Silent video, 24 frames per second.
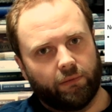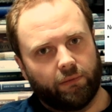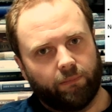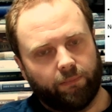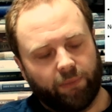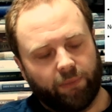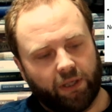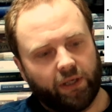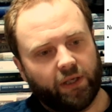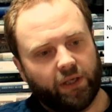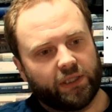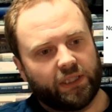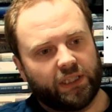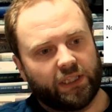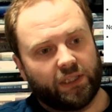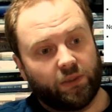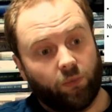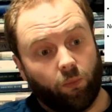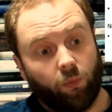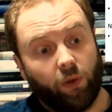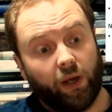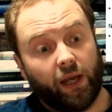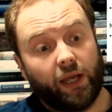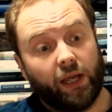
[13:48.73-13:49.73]
Because it's a
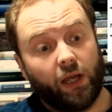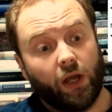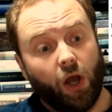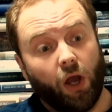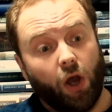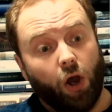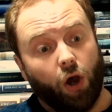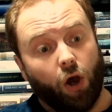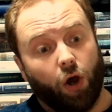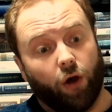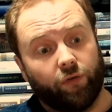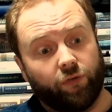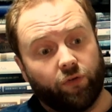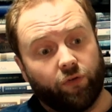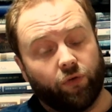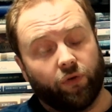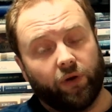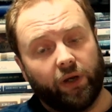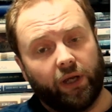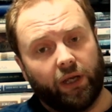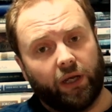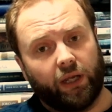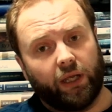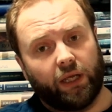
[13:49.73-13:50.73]
way of
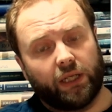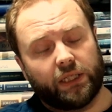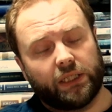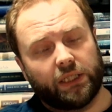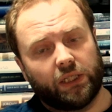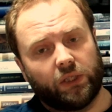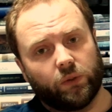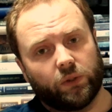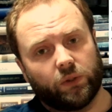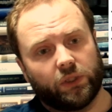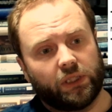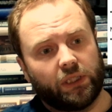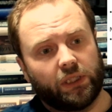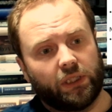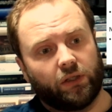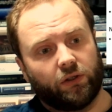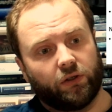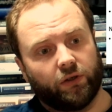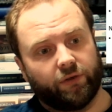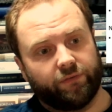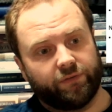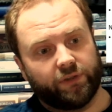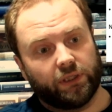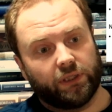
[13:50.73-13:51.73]
gradating your senior
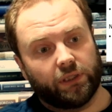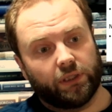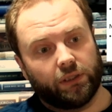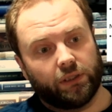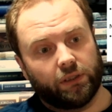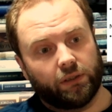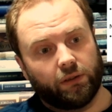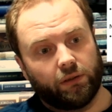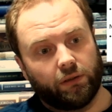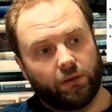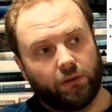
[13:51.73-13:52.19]
officers.